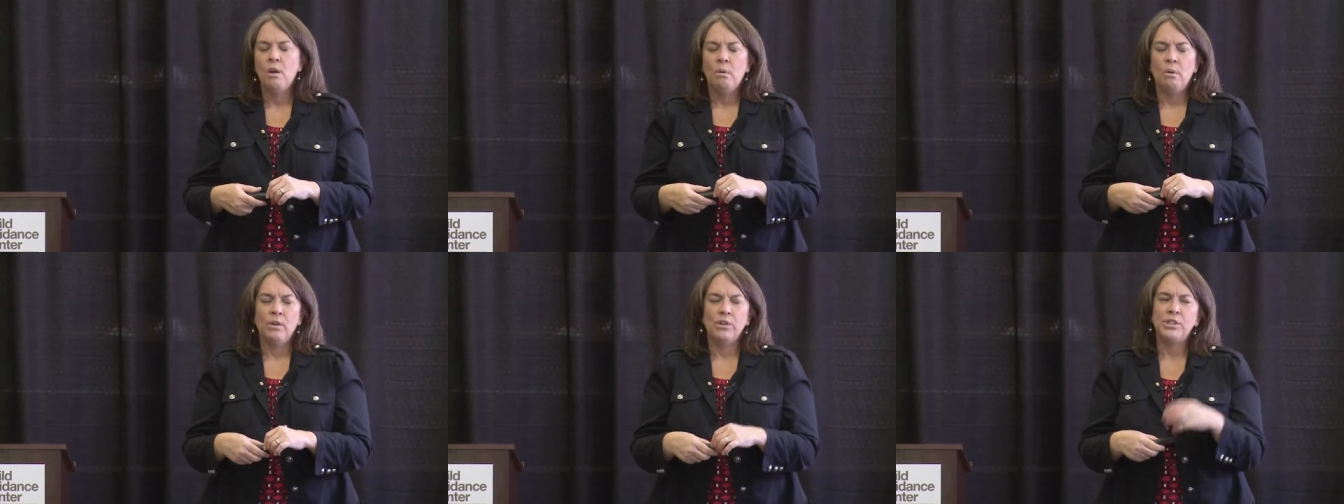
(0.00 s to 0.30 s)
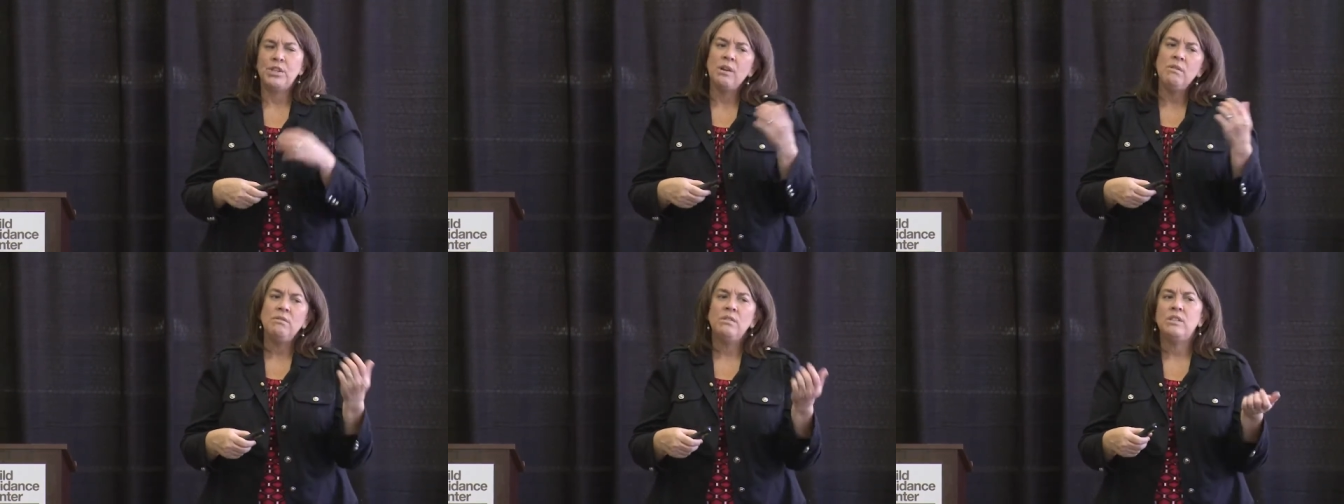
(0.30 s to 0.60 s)
Well,
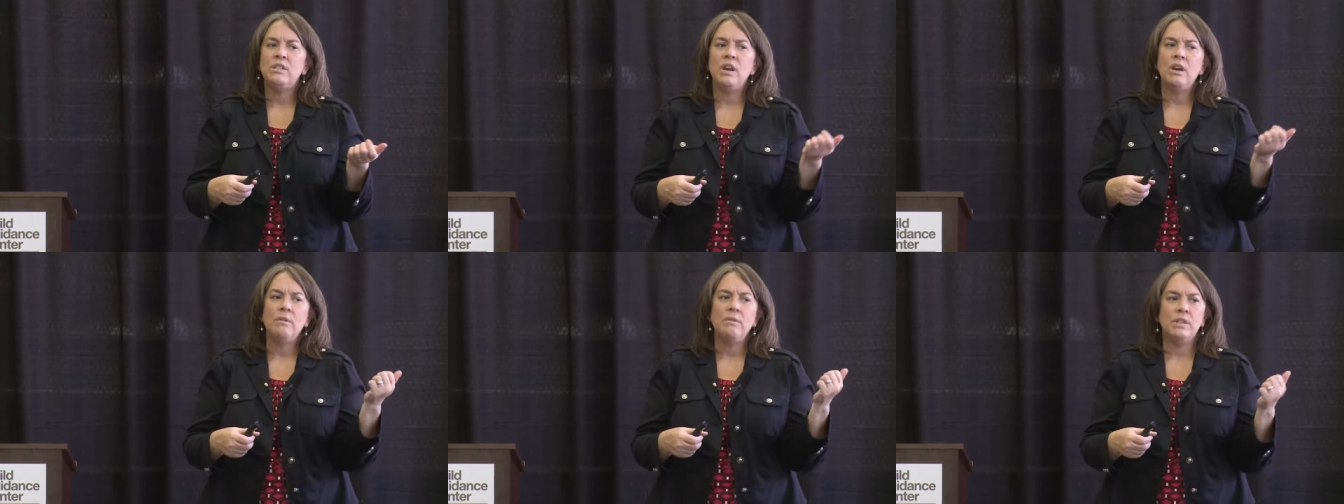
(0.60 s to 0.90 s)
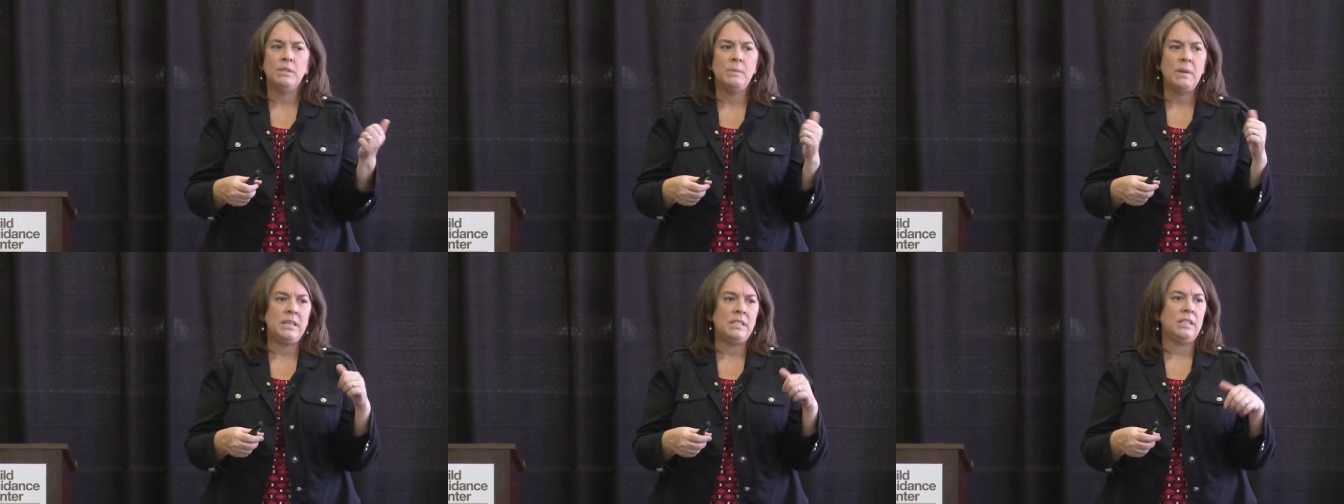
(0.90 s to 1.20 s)
so-and-so
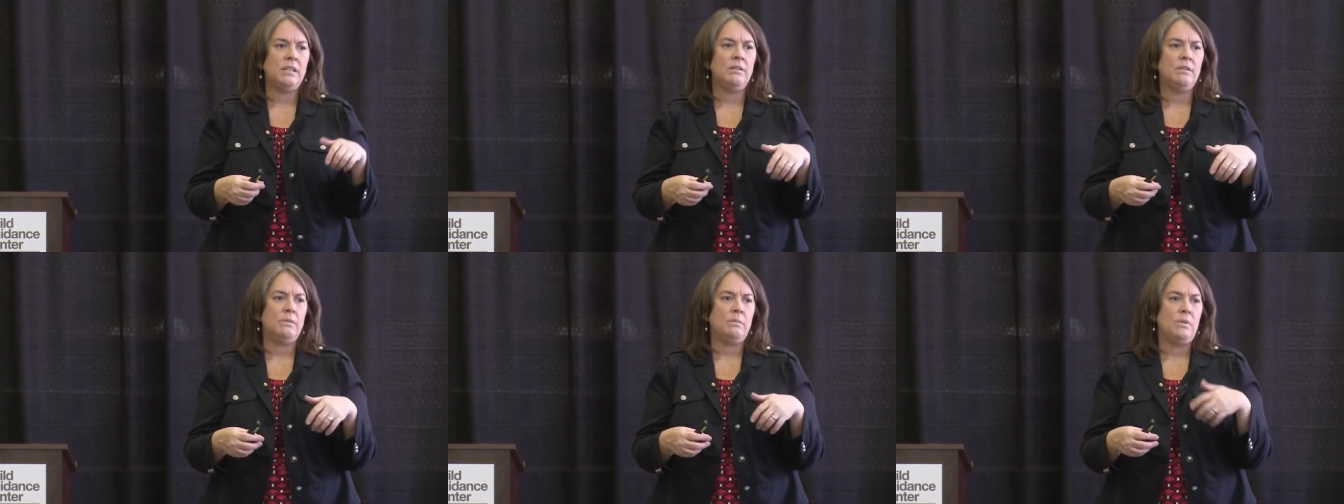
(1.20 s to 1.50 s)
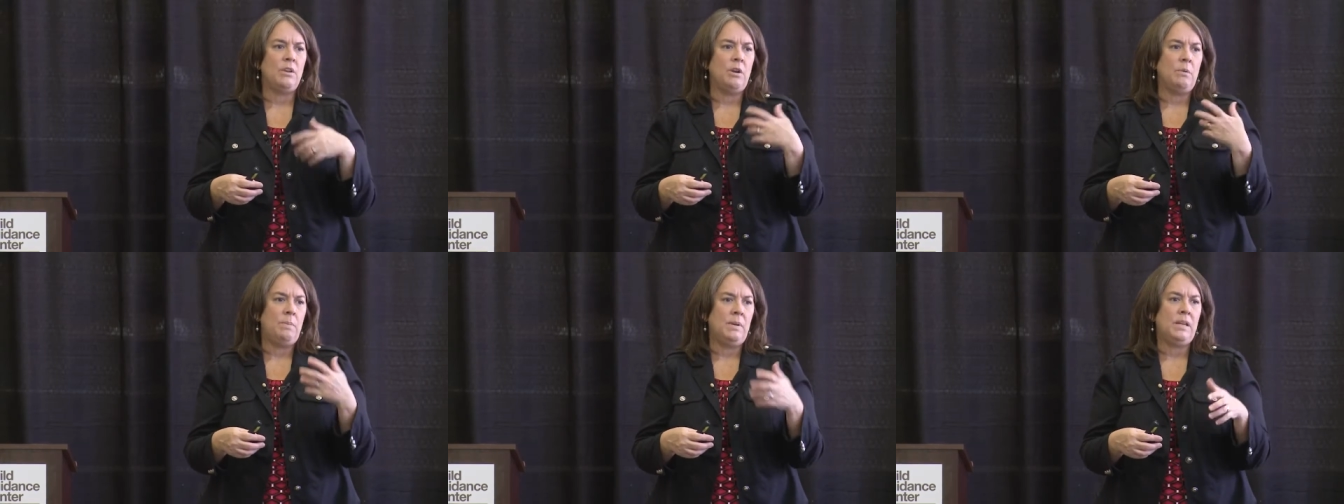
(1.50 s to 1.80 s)
was messing with
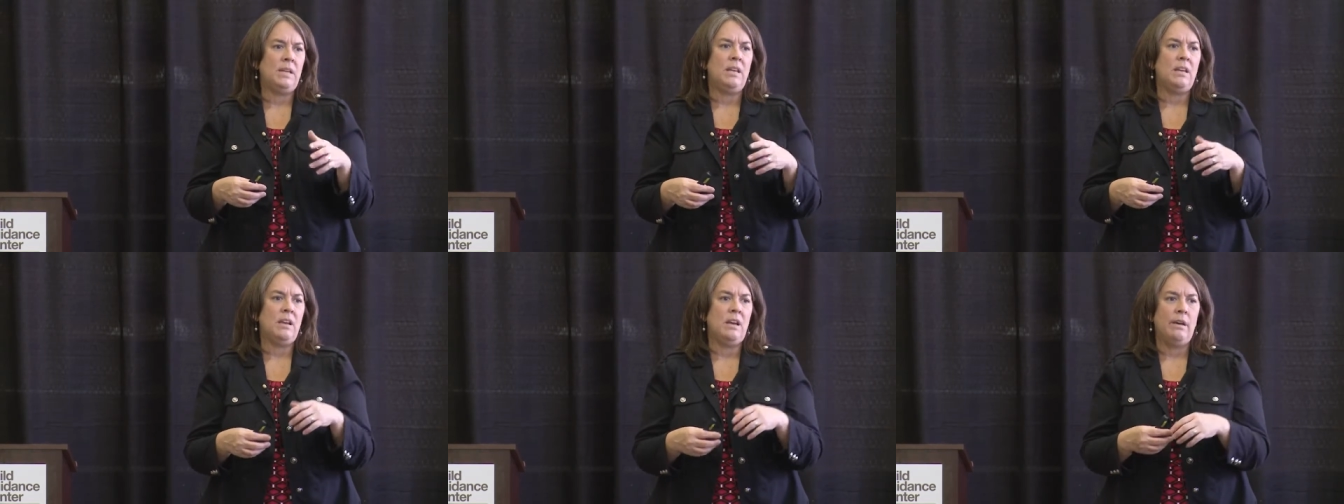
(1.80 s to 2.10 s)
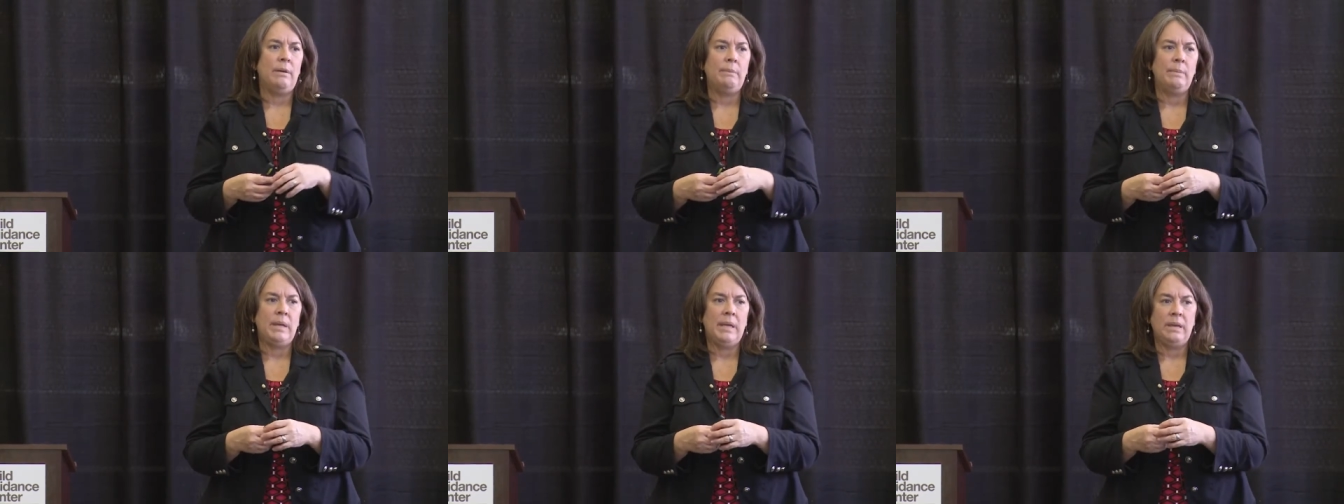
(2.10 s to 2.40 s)
me or picking
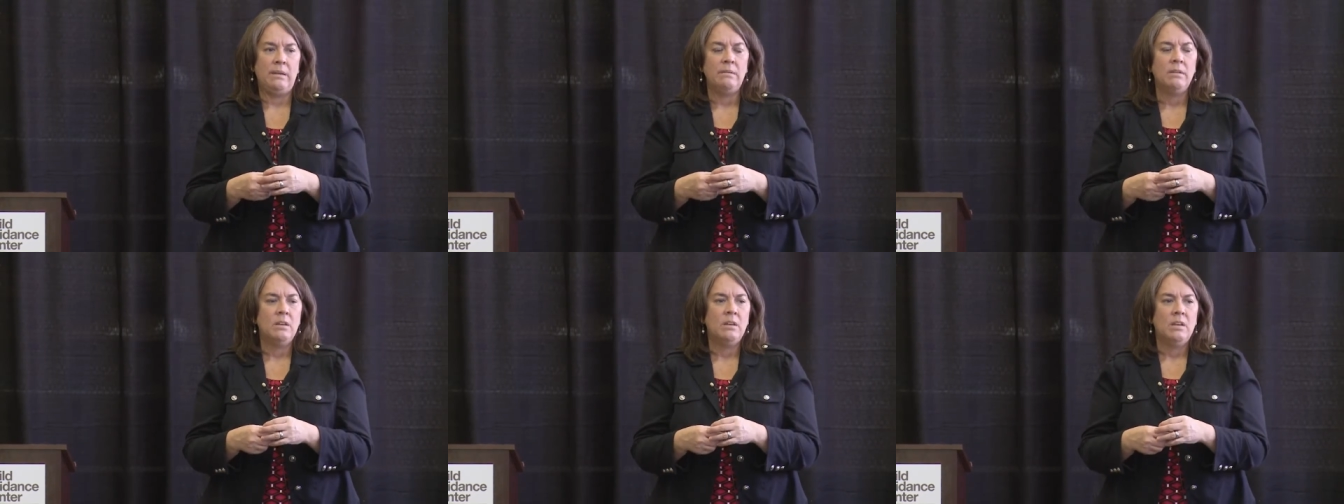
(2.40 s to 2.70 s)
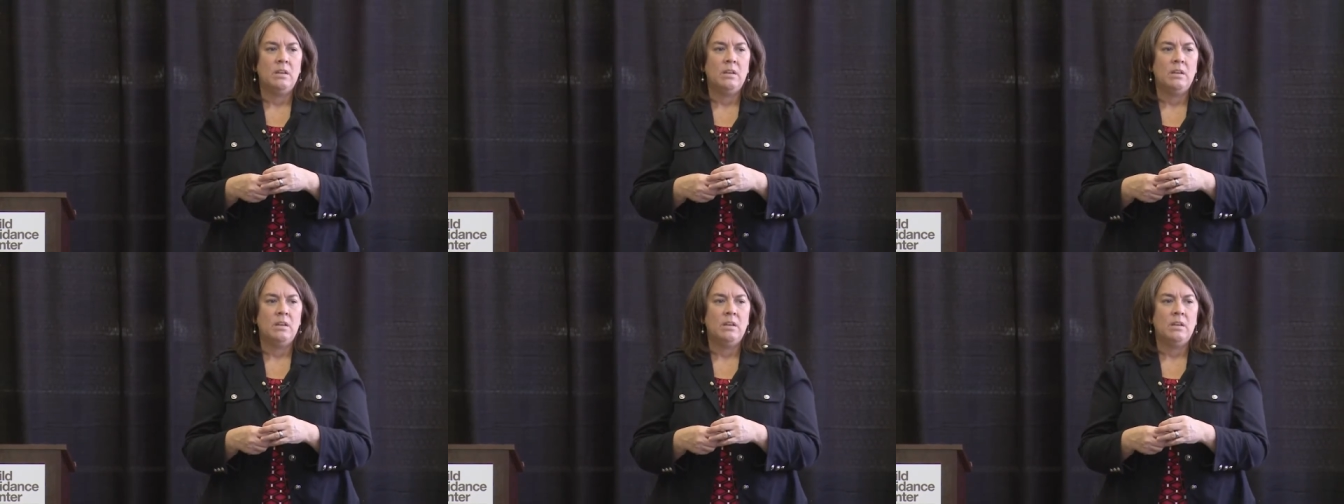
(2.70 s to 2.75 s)
on me.